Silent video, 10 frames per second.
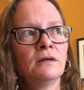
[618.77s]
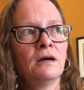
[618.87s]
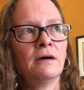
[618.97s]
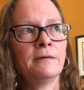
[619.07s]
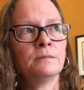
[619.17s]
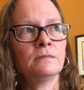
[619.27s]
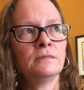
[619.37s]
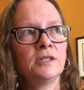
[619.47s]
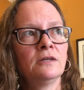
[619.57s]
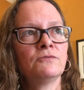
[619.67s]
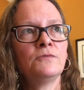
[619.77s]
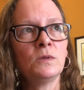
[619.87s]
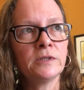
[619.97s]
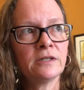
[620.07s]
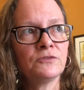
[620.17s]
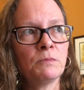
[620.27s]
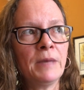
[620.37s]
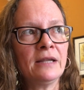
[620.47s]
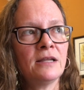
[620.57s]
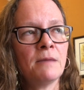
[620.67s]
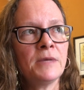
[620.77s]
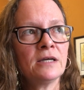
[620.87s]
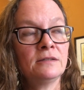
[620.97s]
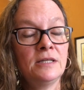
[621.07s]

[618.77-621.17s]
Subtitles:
the unfolding of the pandemic,